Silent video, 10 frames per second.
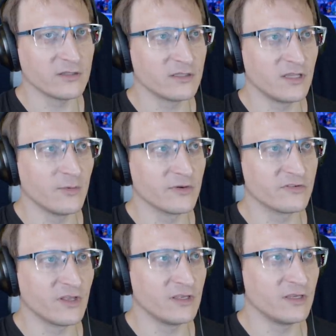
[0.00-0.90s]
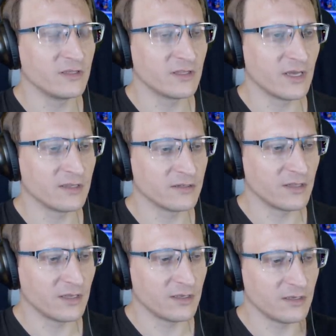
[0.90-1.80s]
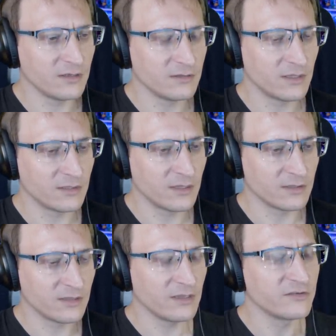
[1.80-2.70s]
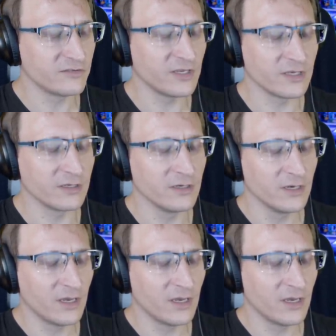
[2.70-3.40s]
that they were saying that they that that they CIG